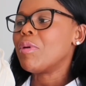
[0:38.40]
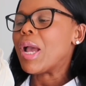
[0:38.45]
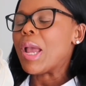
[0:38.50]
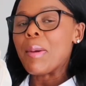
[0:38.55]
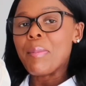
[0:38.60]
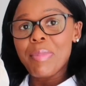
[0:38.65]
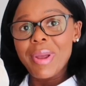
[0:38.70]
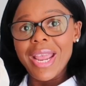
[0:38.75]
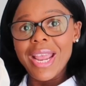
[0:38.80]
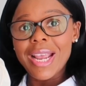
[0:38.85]

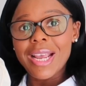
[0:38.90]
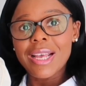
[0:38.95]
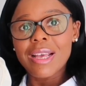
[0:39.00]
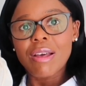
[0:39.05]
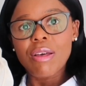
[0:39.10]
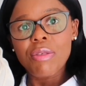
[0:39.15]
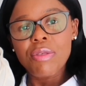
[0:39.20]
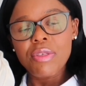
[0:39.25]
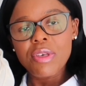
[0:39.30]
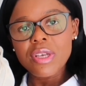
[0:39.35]
a
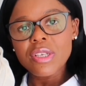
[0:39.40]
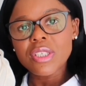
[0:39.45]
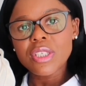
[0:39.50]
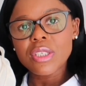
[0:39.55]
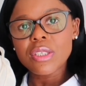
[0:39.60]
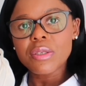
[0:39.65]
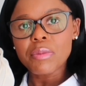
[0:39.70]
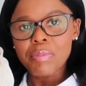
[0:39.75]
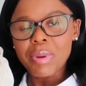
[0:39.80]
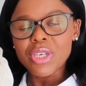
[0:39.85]
bag
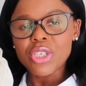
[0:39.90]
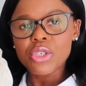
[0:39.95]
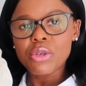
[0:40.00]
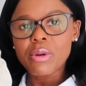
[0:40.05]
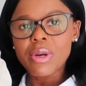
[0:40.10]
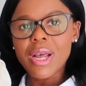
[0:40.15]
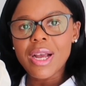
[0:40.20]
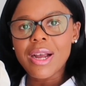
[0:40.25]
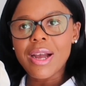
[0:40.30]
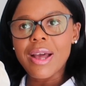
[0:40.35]
this
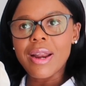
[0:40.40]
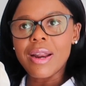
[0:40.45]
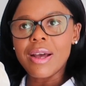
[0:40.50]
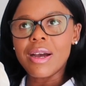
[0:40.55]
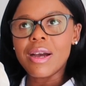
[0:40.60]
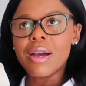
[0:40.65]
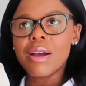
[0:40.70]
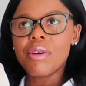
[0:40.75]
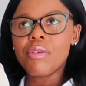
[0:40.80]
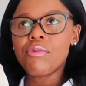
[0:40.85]
particular
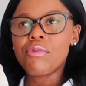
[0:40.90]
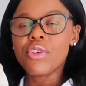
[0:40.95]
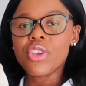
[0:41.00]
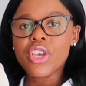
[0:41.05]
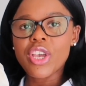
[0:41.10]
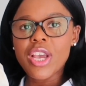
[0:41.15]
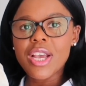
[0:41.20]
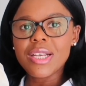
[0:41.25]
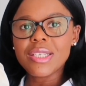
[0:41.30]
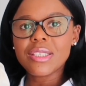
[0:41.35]
color for
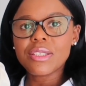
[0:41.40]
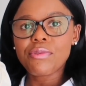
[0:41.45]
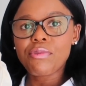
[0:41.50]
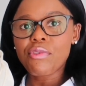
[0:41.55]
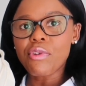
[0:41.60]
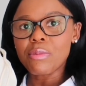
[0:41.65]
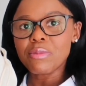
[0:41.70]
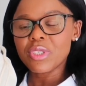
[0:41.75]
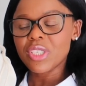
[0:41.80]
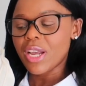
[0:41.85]
years
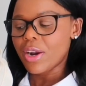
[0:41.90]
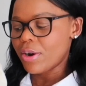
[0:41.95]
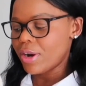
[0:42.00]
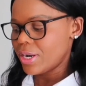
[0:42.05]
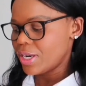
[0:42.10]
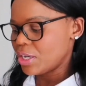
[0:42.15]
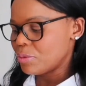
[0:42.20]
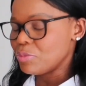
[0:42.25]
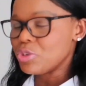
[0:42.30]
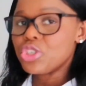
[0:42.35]
from Zara.
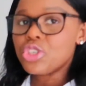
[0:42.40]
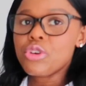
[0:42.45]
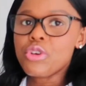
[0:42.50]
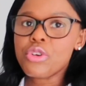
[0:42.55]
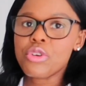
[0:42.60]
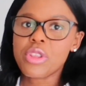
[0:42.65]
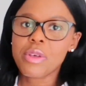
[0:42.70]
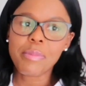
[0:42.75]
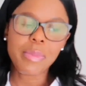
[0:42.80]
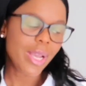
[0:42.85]
Let me show
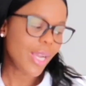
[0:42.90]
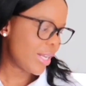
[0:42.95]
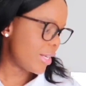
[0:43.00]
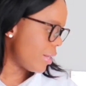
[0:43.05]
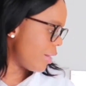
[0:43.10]
you the bag